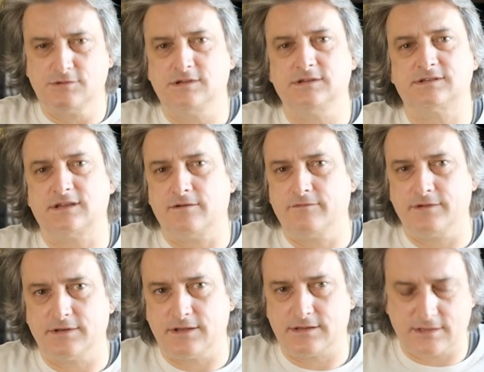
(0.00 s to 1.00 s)
to see
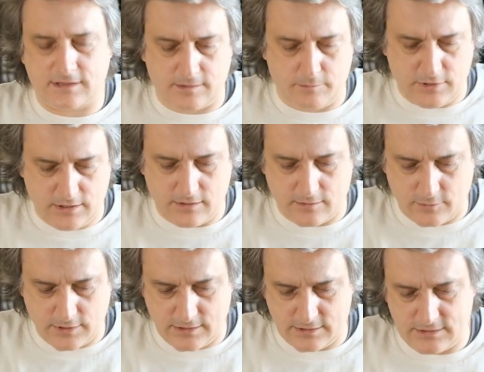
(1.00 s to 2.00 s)
something that can be
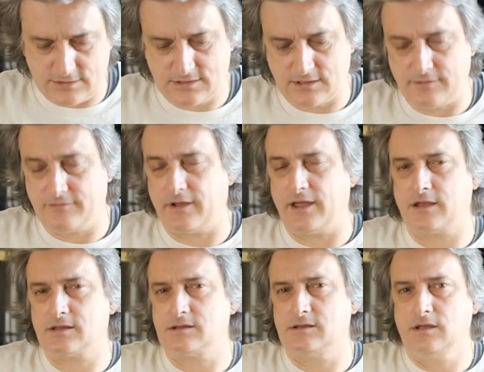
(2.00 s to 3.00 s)
really digitally
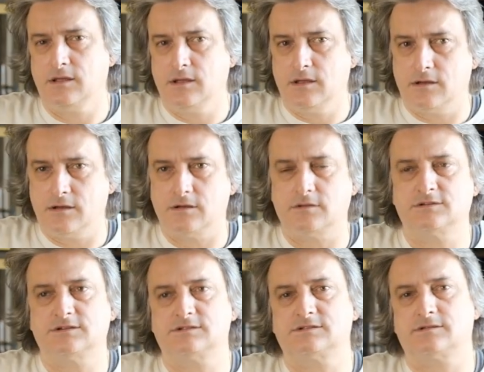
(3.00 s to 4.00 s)
faked.
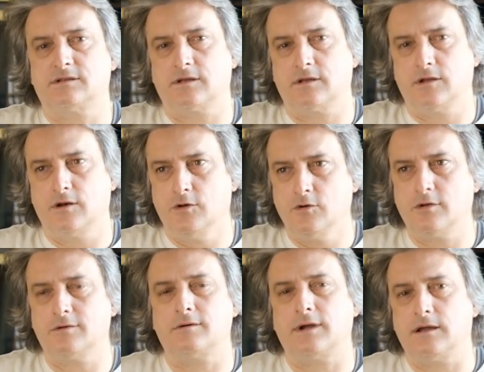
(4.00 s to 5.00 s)
Just look
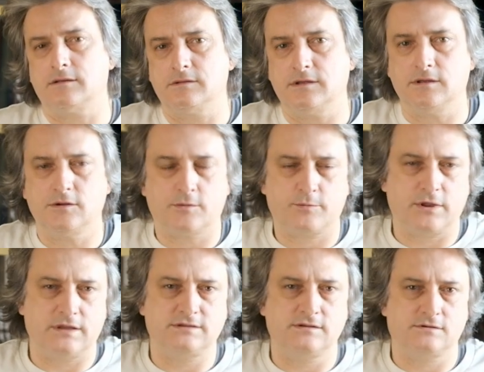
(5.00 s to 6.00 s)
around in your
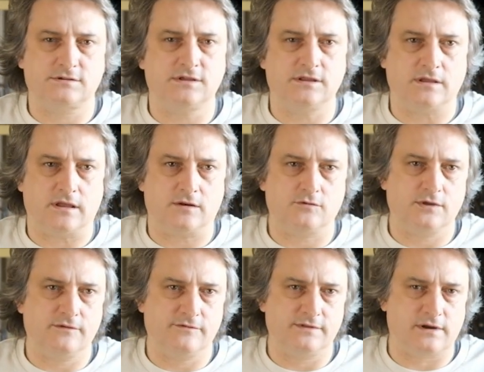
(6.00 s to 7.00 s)
place, in your city, and
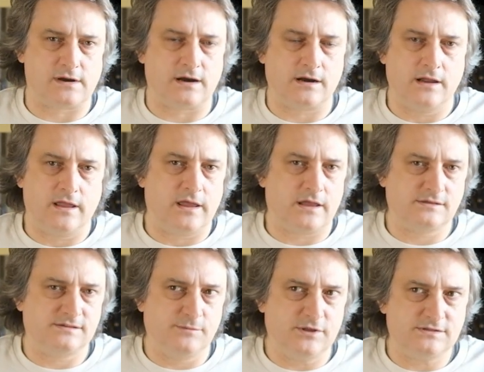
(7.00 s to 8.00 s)
look if there are
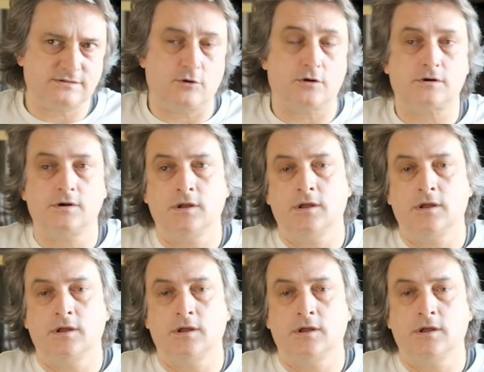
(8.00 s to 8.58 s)
exhibits or